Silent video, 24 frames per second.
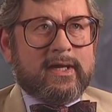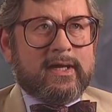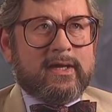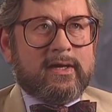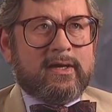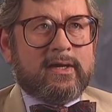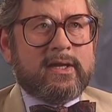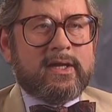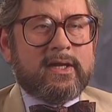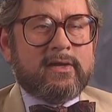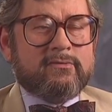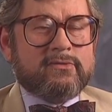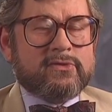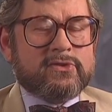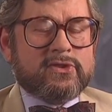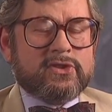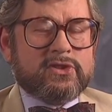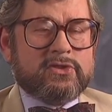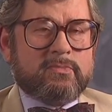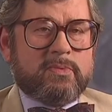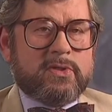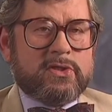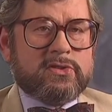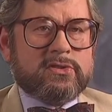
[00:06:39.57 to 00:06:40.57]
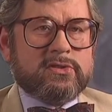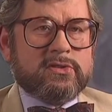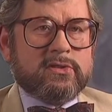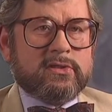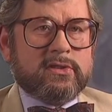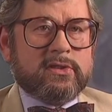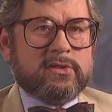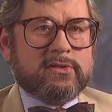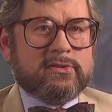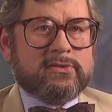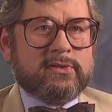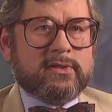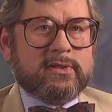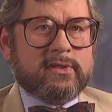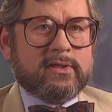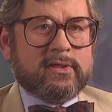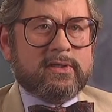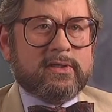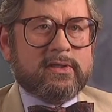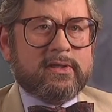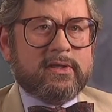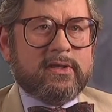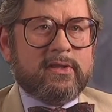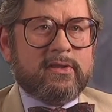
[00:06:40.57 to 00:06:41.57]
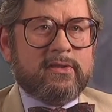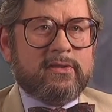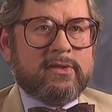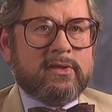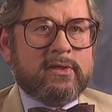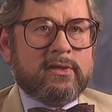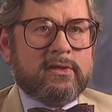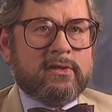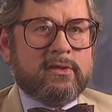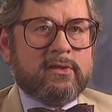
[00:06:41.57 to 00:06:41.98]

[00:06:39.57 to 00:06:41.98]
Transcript: I have a suspicion that the